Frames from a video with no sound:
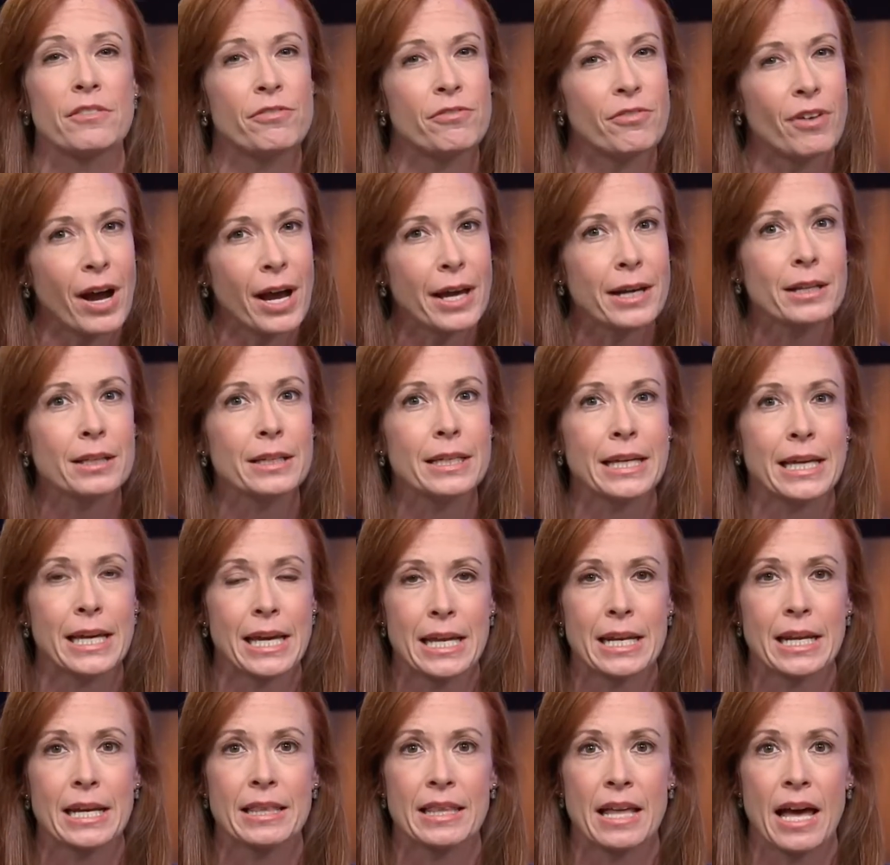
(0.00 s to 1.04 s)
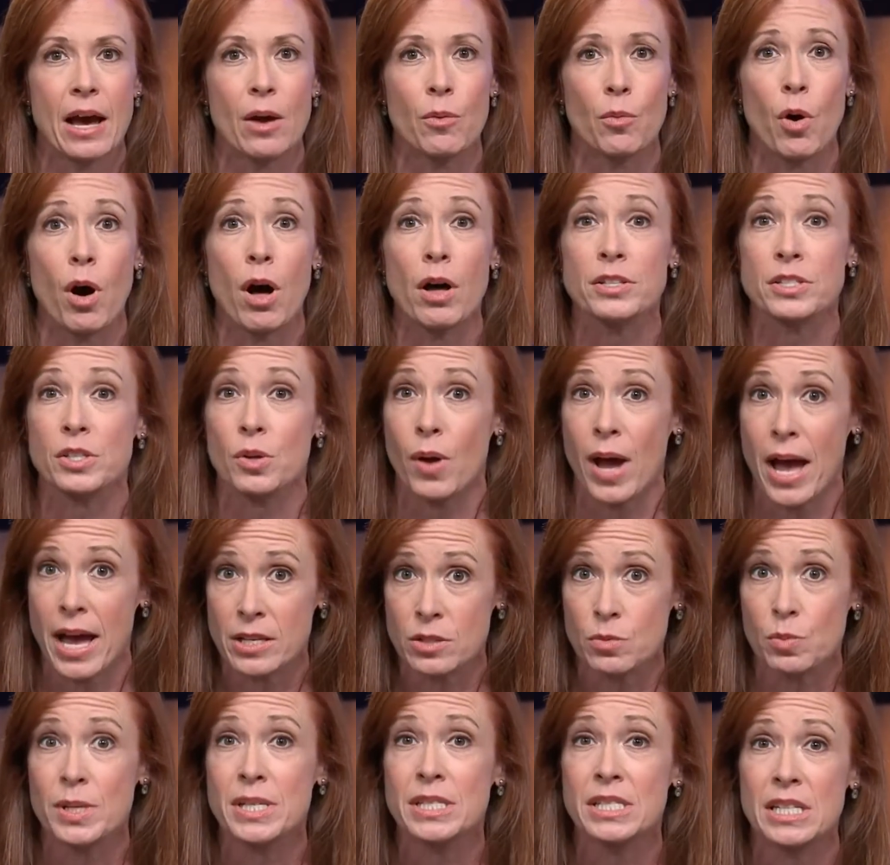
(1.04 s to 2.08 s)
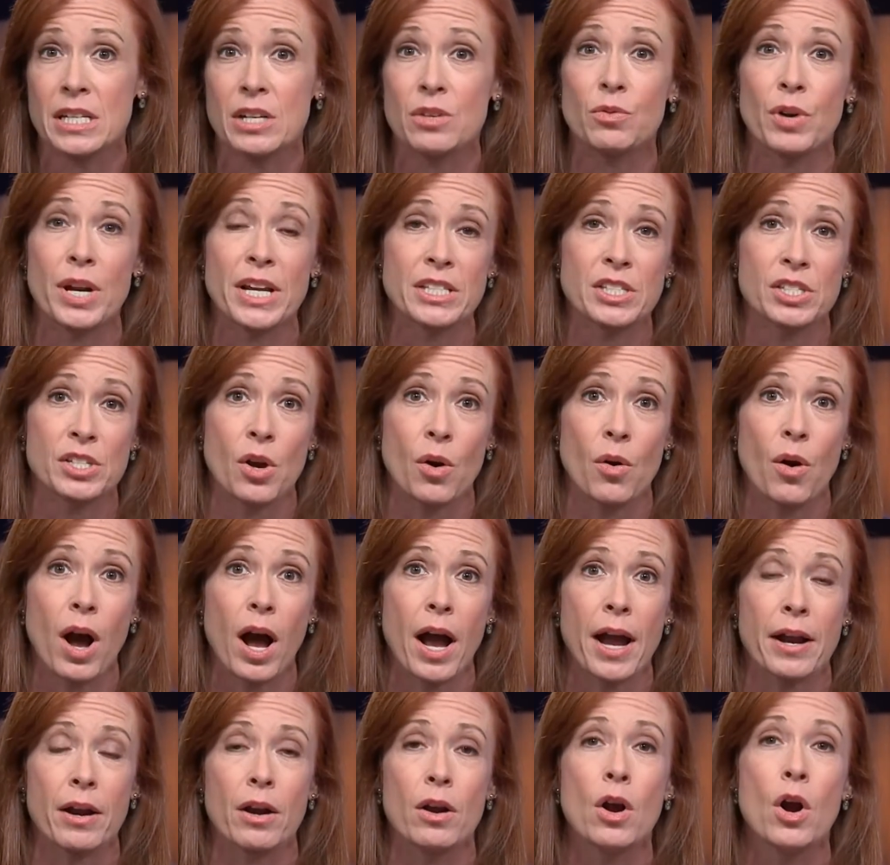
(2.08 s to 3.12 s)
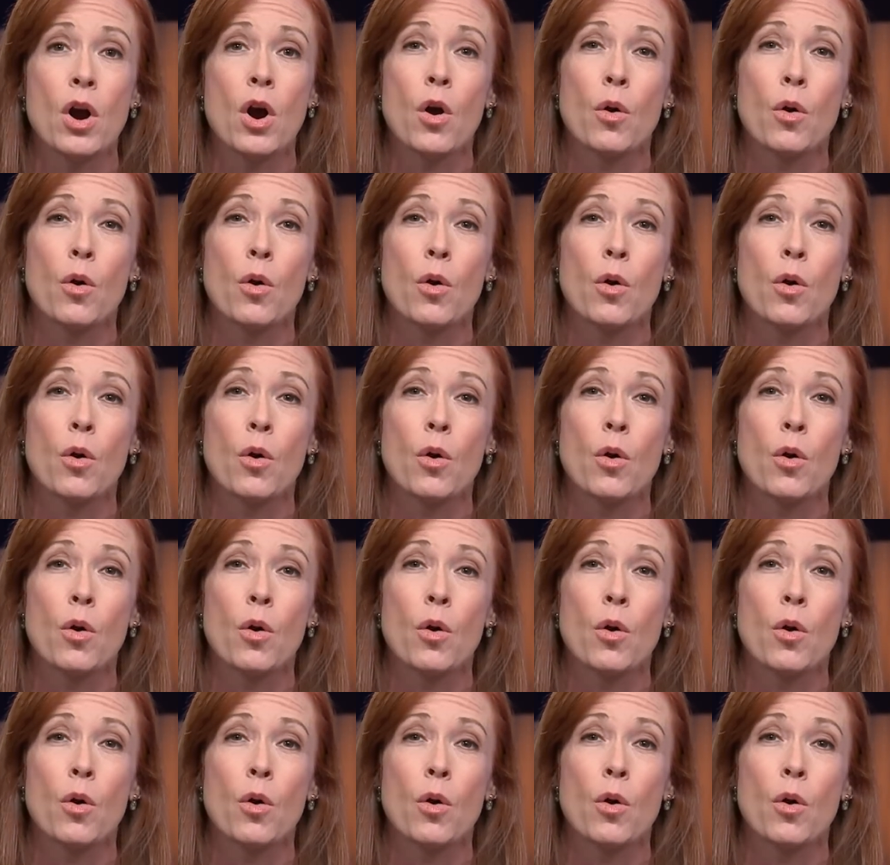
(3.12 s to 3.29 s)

finally hitting that wall. So as we see rates go higher,